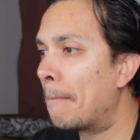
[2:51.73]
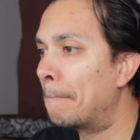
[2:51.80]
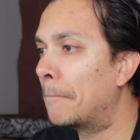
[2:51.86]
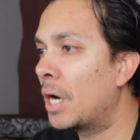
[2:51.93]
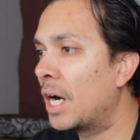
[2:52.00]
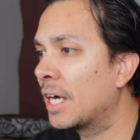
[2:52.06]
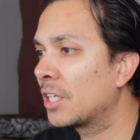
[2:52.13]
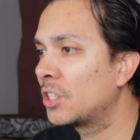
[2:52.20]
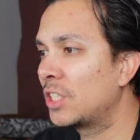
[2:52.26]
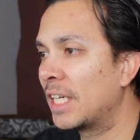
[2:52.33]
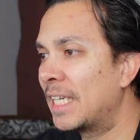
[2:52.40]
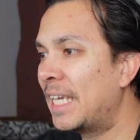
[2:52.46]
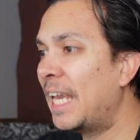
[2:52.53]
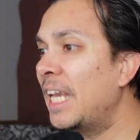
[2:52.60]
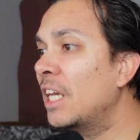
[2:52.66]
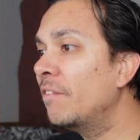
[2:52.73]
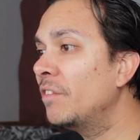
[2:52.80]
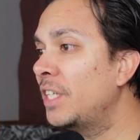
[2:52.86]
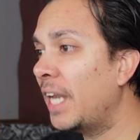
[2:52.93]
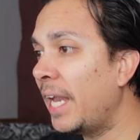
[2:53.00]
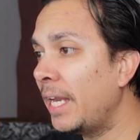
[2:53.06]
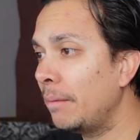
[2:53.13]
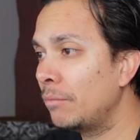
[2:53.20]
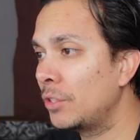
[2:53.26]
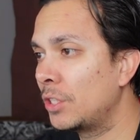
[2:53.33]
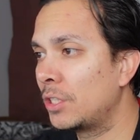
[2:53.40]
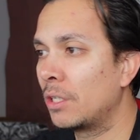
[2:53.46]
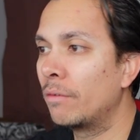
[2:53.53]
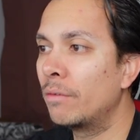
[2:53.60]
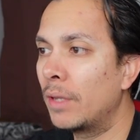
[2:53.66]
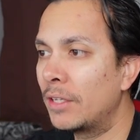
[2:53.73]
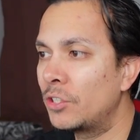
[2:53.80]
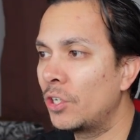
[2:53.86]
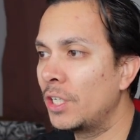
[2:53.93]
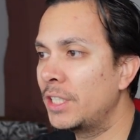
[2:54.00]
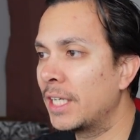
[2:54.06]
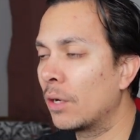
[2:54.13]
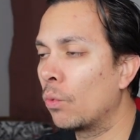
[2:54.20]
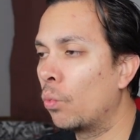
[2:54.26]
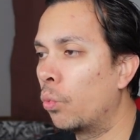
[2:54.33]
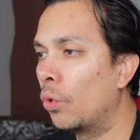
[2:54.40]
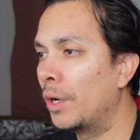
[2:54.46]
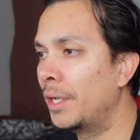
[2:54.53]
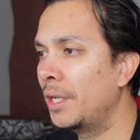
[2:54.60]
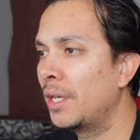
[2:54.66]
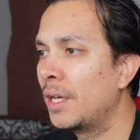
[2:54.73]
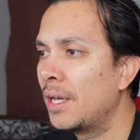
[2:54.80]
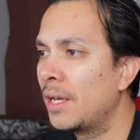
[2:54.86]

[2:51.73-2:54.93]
box King of Games Legendary Deck 1